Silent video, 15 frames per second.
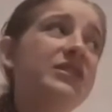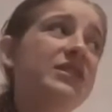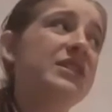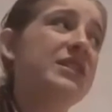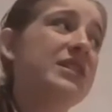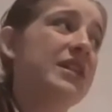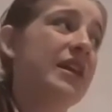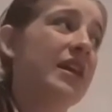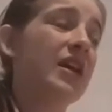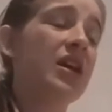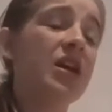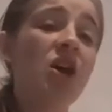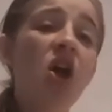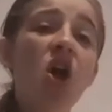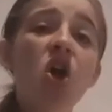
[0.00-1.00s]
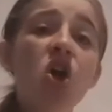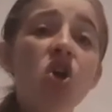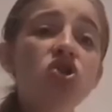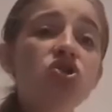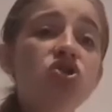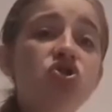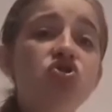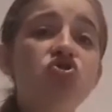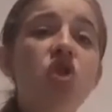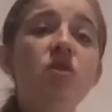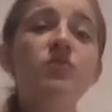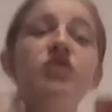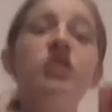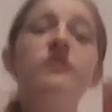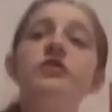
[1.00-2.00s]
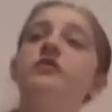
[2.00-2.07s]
to eat so much healthy